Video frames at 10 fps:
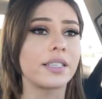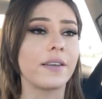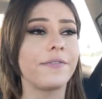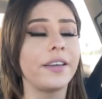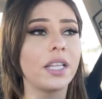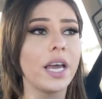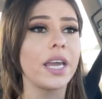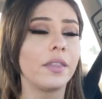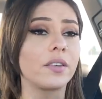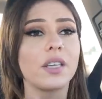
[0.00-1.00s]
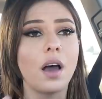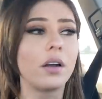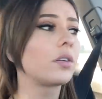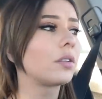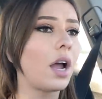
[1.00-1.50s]
I feel like there's an
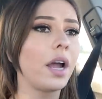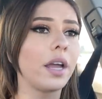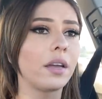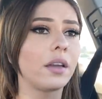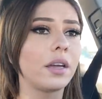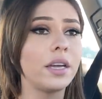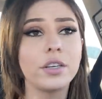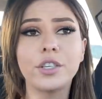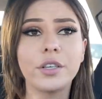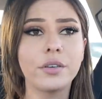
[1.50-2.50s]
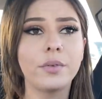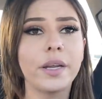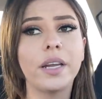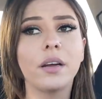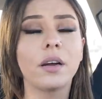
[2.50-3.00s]
underlying issue
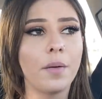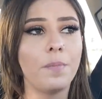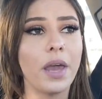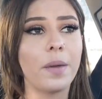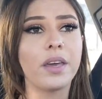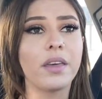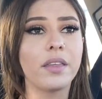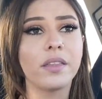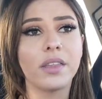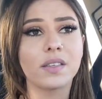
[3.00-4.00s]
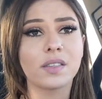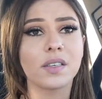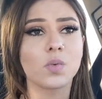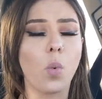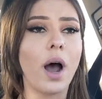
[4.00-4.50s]
here. Maybe this
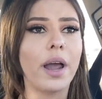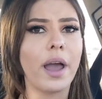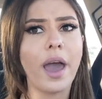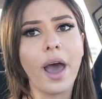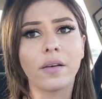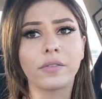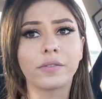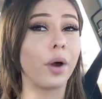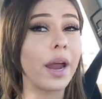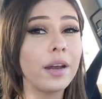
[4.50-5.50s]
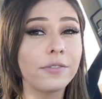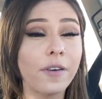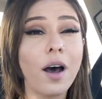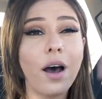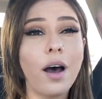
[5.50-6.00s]
is why I have brain
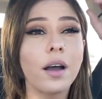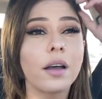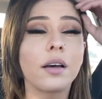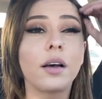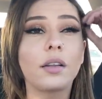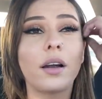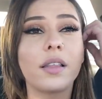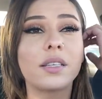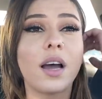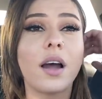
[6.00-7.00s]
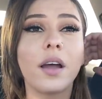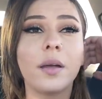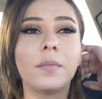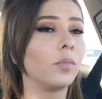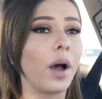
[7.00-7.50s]
fog a lot of the
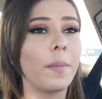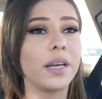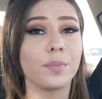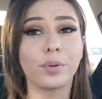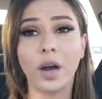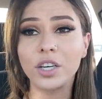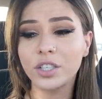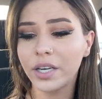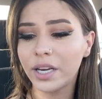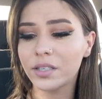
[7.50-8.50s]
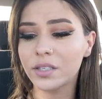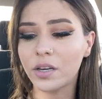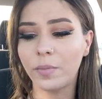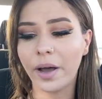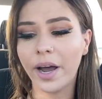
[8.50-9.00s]
time, why my depression gets
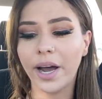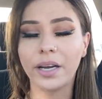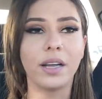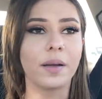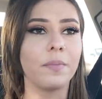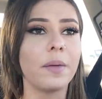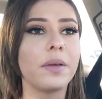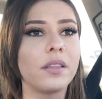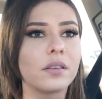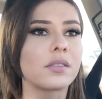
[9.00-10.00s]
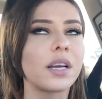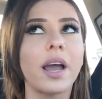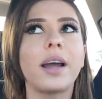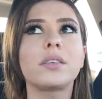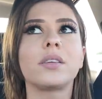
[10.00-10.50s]
so bad. Like maybe there's like
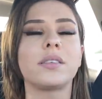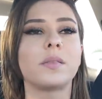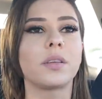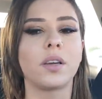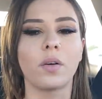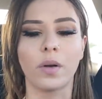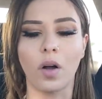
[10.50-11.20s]
actually something going